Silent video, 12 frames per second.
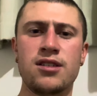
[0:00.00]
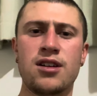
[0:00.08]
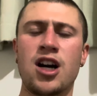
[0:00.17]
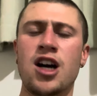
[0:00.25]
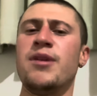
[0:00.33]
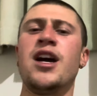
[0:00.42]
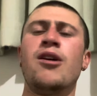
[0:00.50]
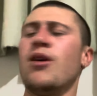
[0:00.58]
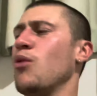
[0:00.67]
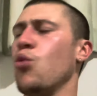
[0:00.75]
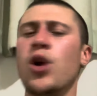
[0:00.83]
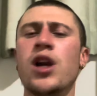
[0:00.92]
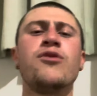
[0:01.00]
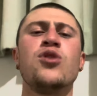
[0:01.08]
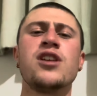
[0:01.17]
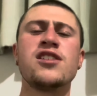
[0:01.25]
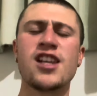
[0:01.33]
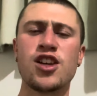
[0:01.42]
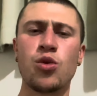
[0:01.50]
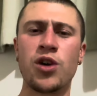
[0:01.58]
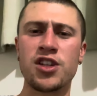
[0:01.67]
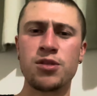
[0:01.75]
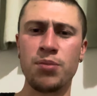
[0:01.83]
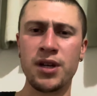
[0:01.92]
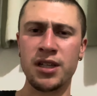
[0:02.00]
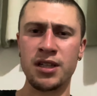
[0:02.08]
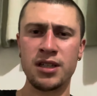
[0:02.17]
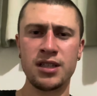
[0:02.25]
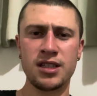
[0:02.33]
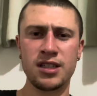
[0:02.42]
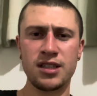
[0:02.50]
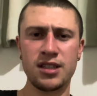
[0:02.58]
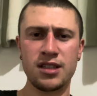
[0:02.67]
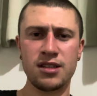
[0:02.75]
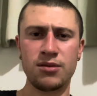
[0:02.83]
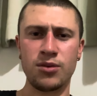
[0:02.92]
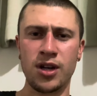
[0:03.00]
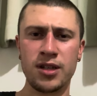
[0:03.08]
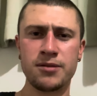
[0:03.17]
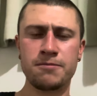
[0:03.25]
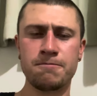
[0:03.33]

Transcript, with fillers: I'm now whatever it is that you're wanting to be, right?